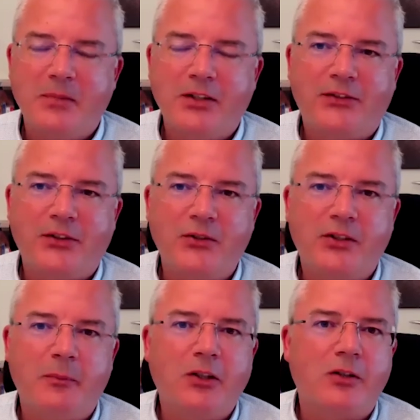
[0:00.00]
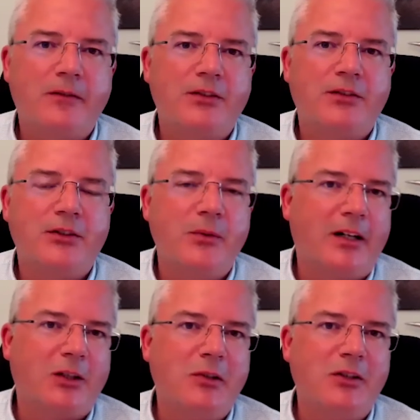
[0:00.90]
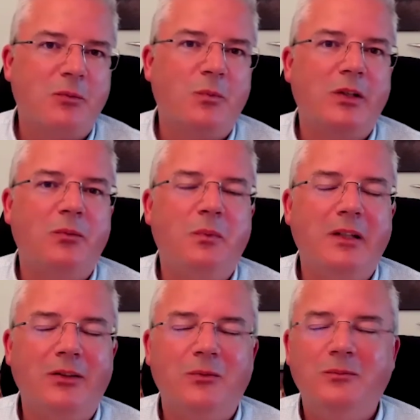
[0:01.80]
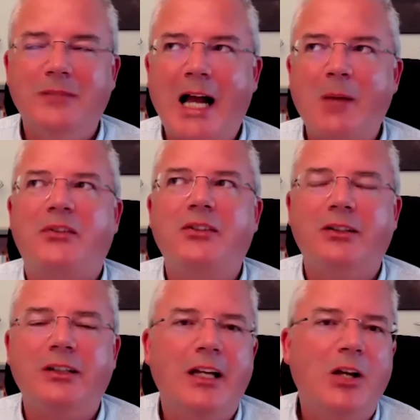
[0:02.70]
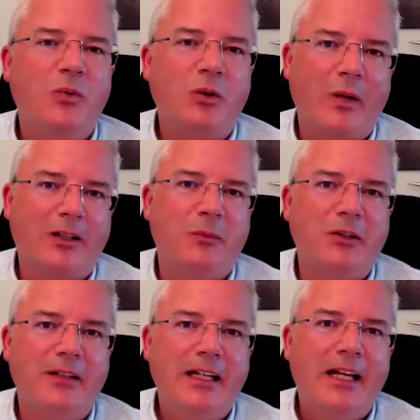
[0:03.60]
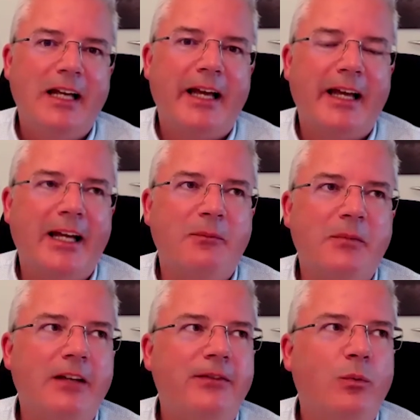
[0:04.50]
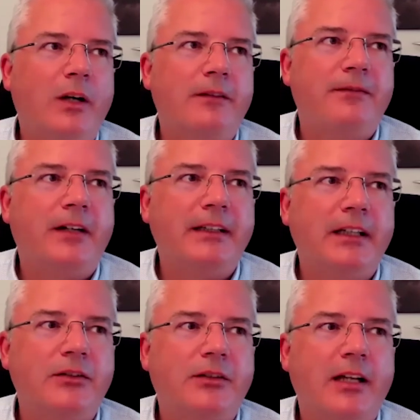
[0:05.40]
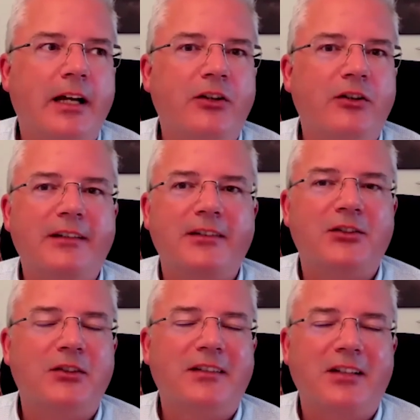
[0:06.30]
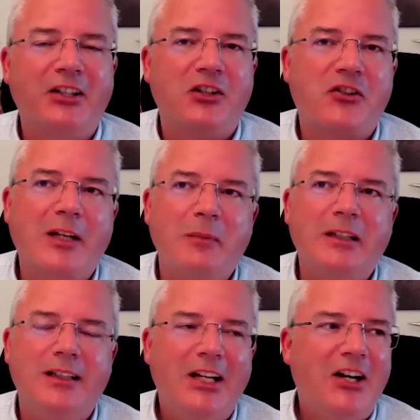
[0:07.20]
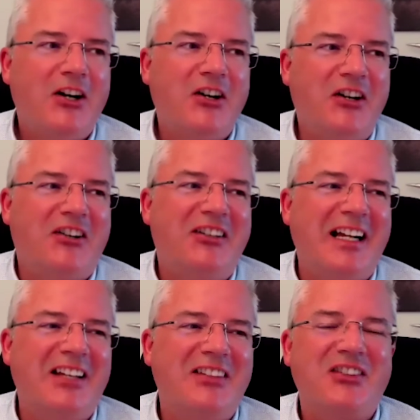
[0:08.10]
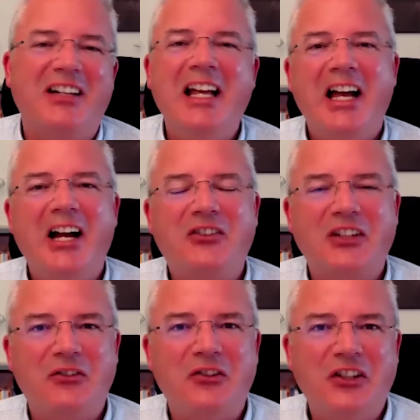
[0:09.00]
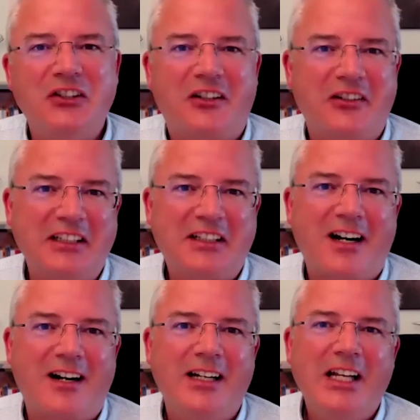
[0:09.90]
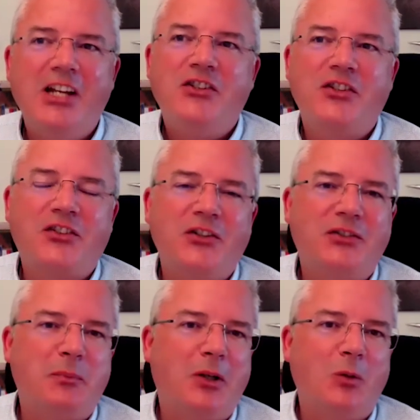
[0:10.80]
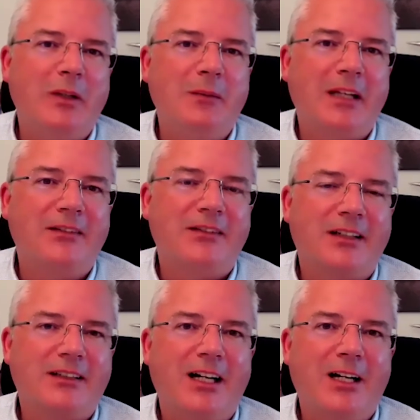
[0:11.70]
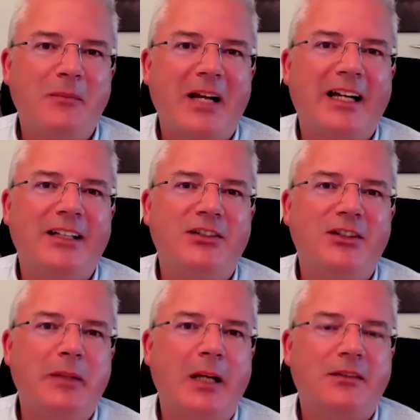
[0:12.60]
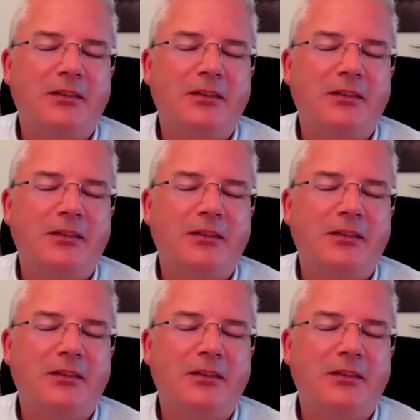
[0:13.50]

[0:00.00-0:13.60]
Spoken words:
So come on over to our community. We absolutely would welcome you. If you want to find out, you're listening to this on your treadmill or as you're out on the run or in the car, just go to paulwilliamdavis.com and you'll be able to